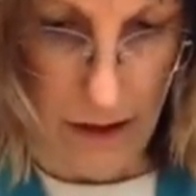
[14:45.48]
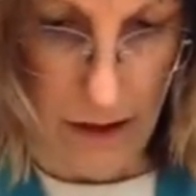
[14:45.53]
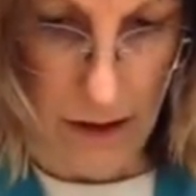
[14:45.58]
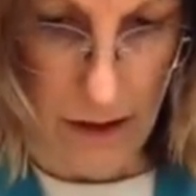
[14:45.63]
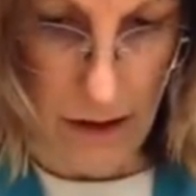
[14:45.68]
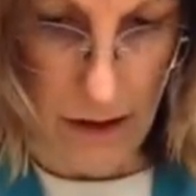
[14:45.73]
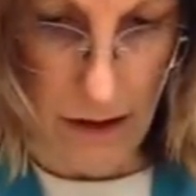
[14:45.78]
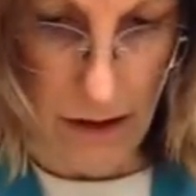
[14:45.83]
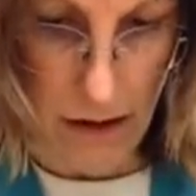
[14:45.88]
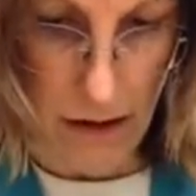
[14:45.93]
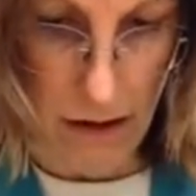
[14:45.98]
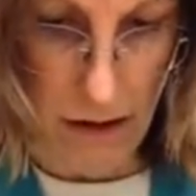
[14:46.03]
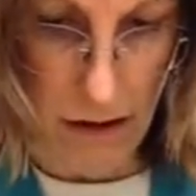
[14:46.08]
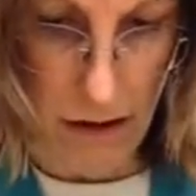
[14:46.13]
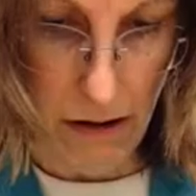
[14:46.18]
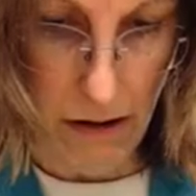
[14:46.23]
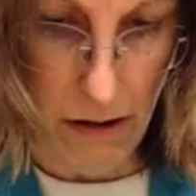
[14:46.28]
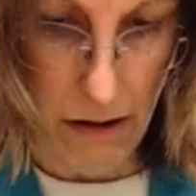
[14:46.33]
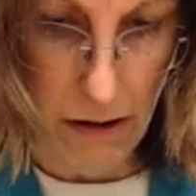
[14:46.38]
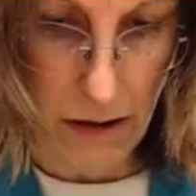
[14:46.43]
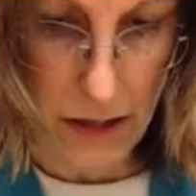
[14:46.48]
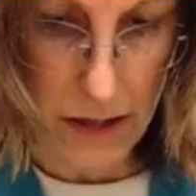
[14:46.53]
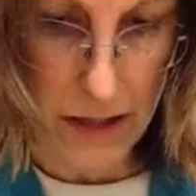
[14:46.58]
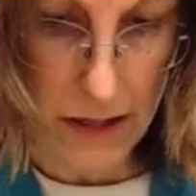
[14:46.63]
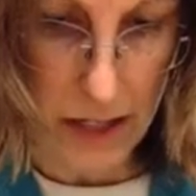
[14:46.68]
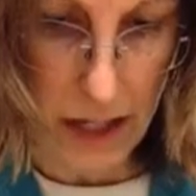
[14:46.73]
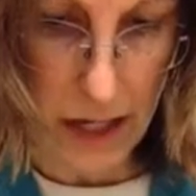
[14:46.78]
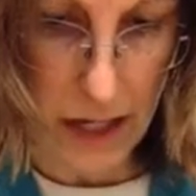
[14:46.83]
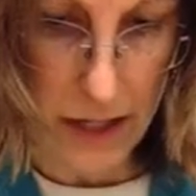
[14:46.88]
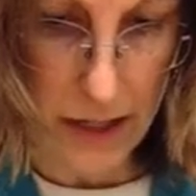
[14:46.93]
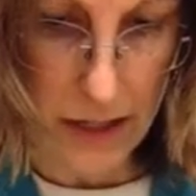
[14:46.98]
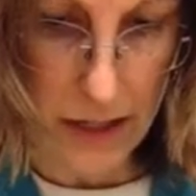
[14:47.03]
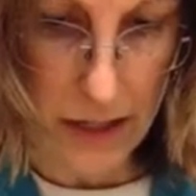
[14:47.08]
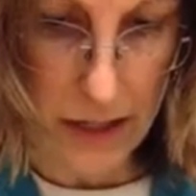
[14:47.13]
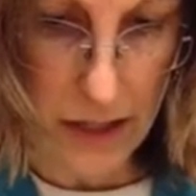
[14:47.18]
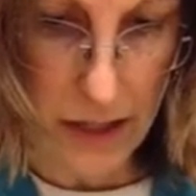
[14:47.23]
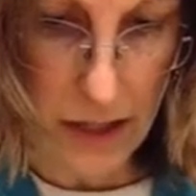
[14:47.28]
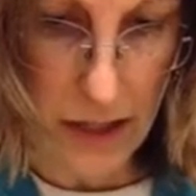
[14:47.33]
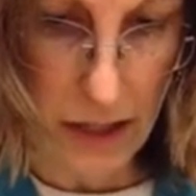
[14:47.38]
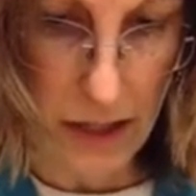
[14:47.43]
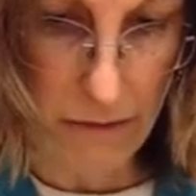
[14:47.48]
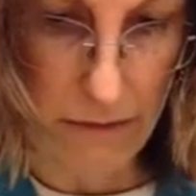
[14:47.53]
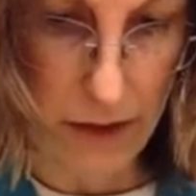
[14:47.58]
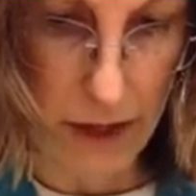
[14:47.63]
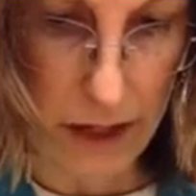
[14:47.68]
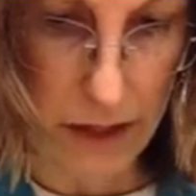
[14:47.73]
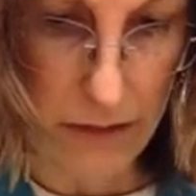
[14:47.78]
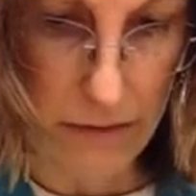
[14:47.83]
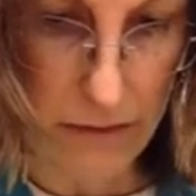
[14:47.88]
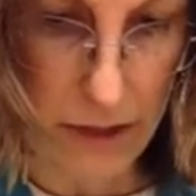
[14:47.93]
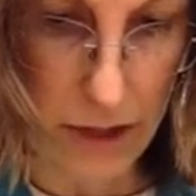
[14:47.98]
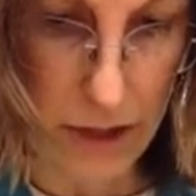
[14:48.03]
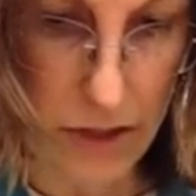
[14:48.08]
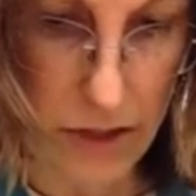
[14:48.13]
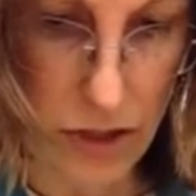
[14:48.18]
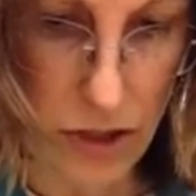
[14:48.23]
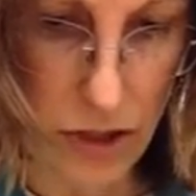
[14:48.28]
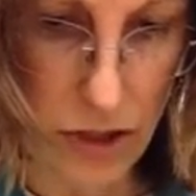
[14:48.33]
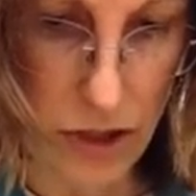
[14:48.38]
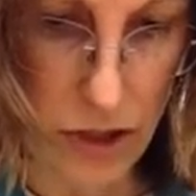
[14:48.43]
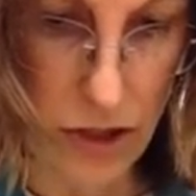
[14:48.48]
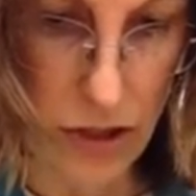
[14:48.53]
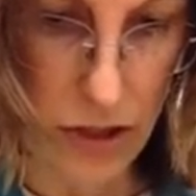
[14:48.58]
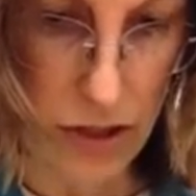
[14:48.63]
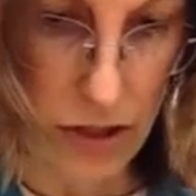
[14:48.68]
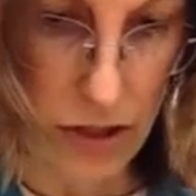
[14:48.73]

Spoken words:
On all sides, if I can reach.